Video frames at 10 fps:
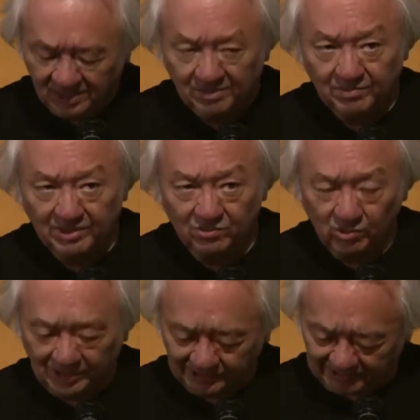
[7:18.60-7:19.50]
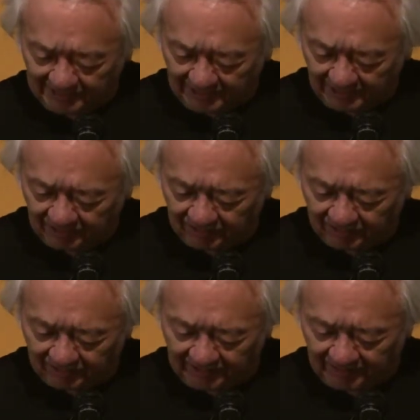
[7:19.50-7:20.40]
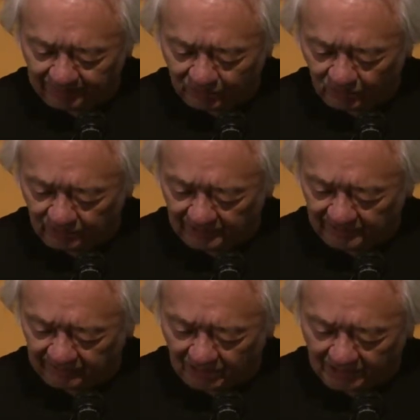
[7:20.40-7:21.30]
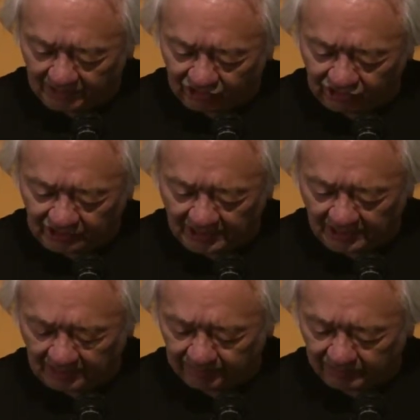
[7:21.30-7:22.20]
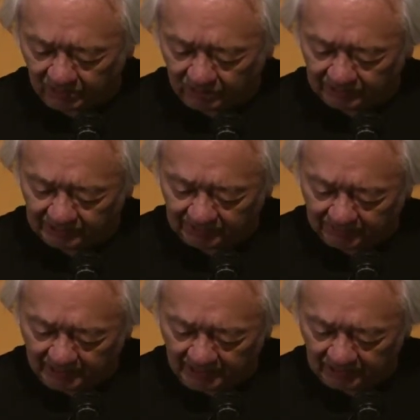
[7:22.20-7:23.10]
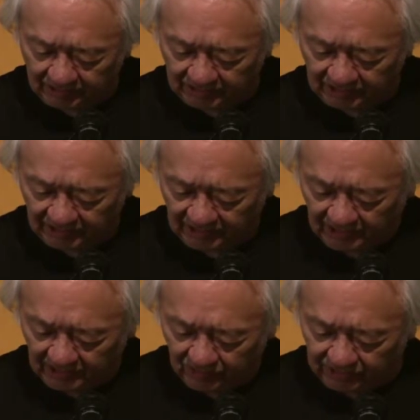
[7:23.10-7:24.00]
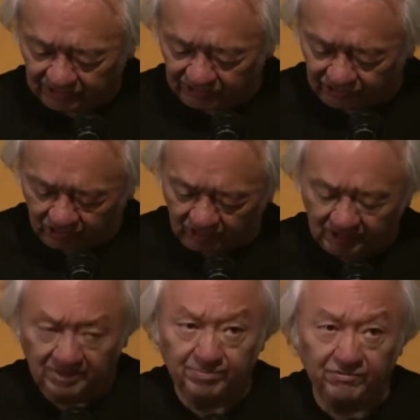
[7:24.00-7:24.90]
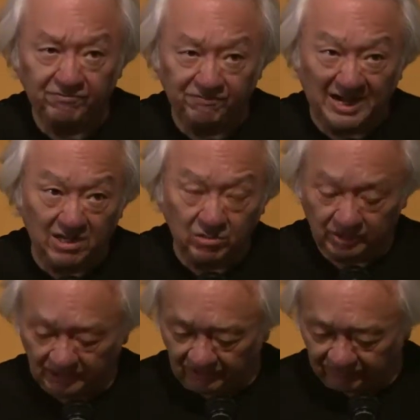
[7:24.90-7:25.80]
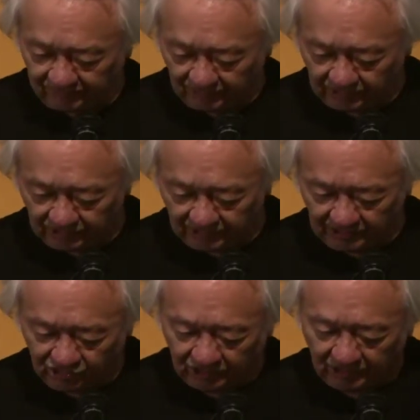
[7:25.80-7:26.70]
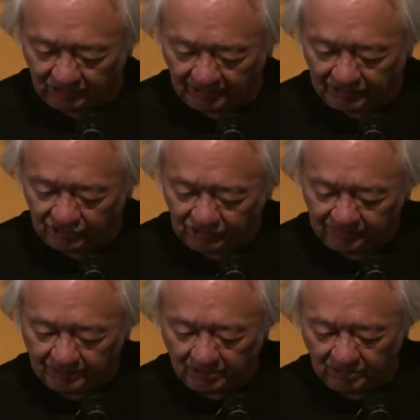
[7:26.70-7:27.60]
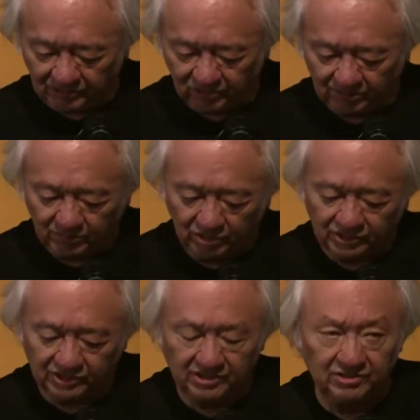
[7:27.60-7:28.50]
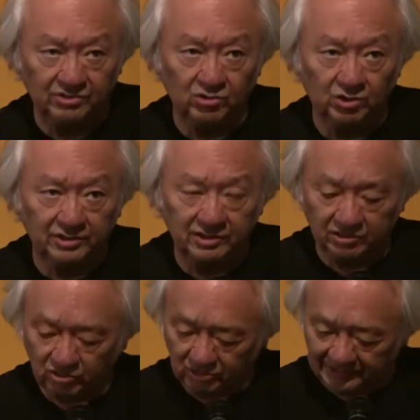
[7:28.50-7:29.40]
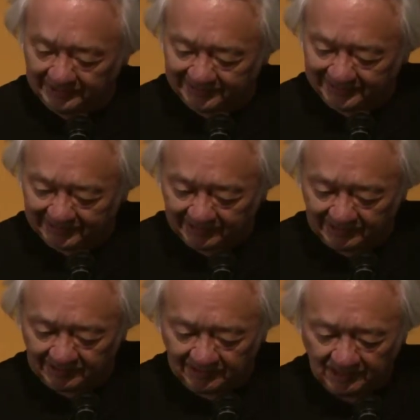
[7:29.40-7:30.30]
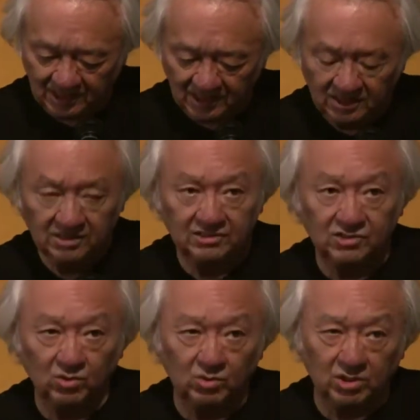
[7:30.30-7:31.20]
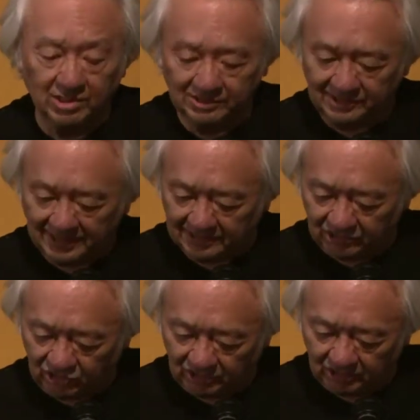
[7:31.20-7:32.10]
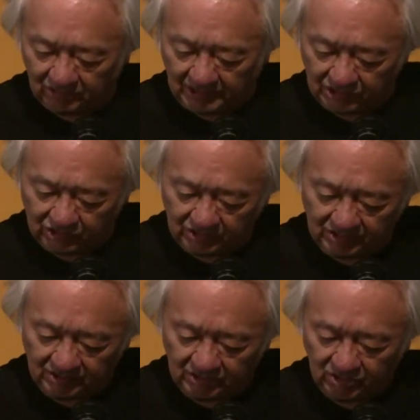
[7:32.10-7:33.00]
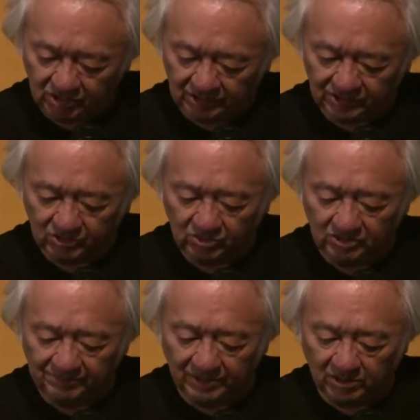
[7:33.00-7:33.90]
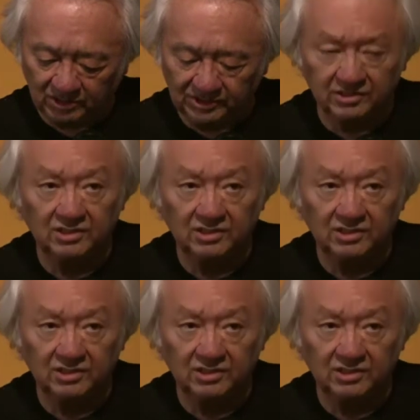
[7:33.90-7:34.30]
Motherwell's the editor of the important anthology Dada Poets and Painters, which exerted a profound influence on a generation of poets who emerged in New York in the early 60s, the so called second generation of the New York School of Poets,